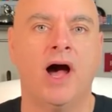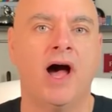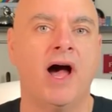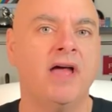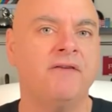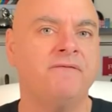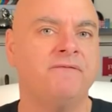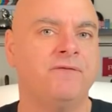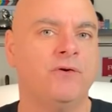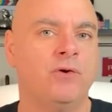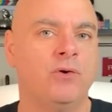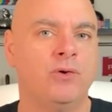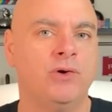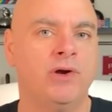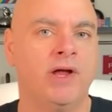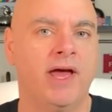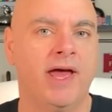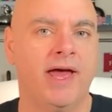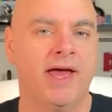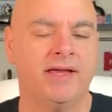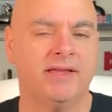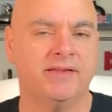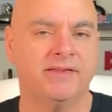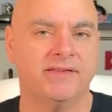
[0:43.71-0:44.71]

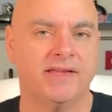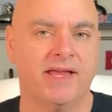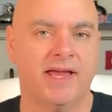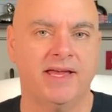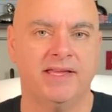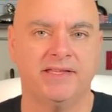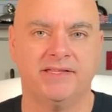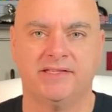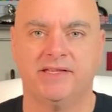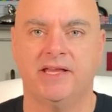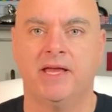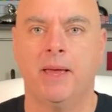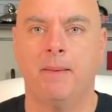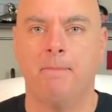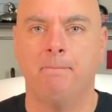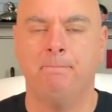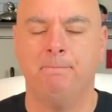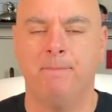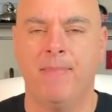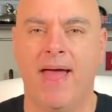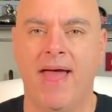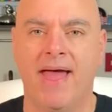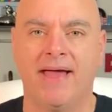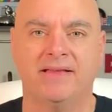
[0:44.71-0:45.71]
iPhone XS
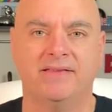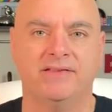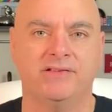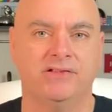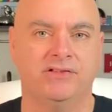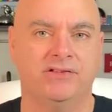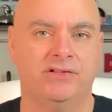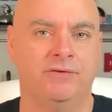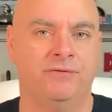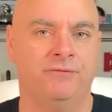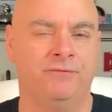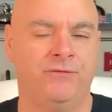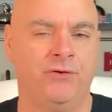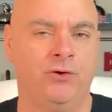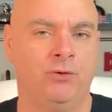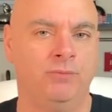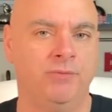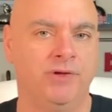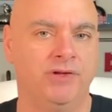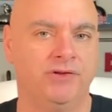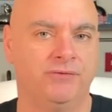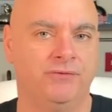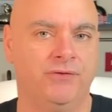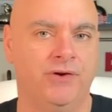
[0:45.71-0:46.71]
Max to
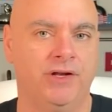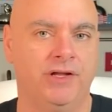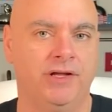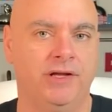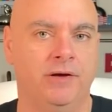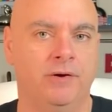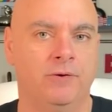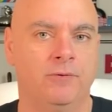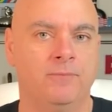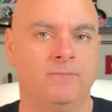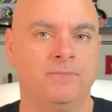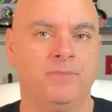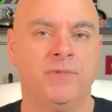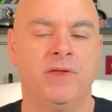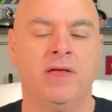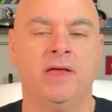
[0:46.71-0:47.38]
film this video.